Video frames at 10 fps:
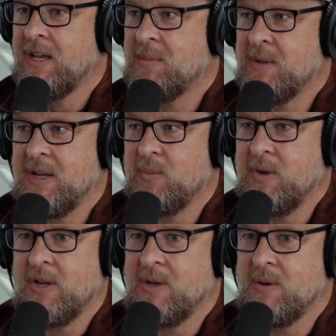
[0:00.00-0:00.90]
And I'm like,
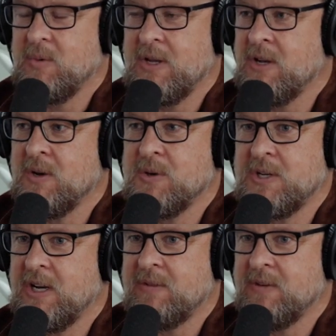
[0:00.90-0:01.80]
we could
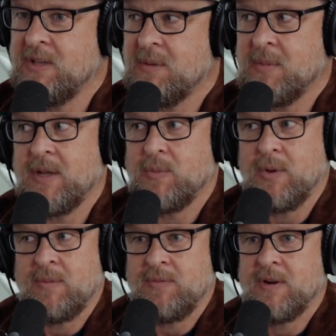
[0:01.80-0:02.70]
negotiate everything. I'm like,
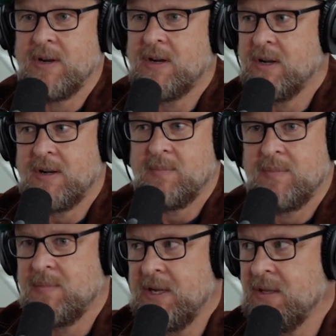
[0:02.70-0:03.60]
we can figure out how to
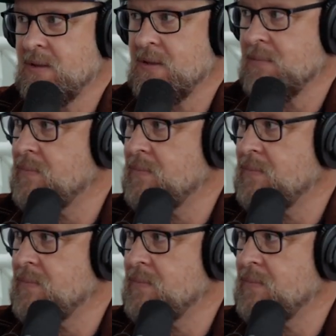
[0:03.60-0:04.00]
paint the